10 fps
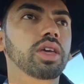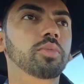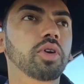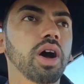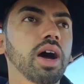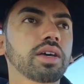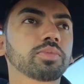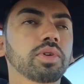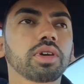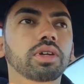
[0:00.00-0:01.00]
keep your
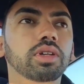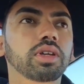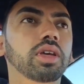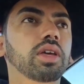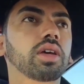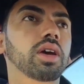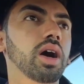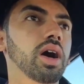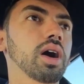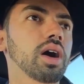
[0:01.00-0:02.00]
eyes peeled,
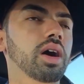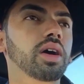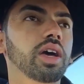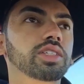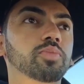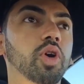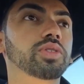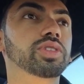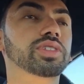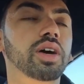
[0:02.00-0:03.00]

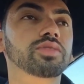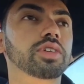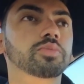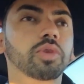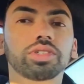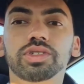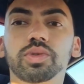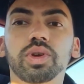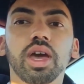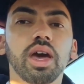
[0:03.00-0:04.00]
expose yourself to as much as
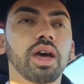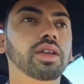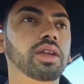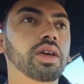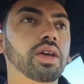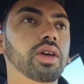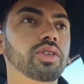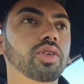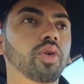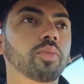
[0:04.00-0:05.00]
you
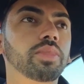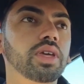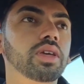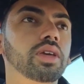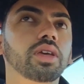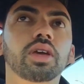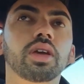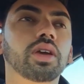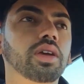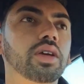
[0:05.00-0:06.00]
can. Don't be
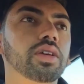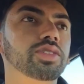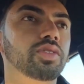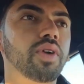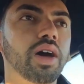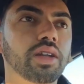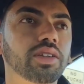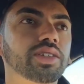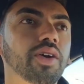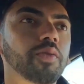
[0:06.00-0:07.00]
surrounding
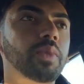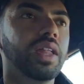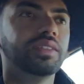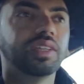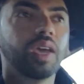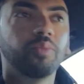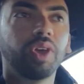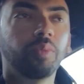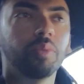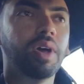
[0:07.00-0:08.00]
yourself by the same people,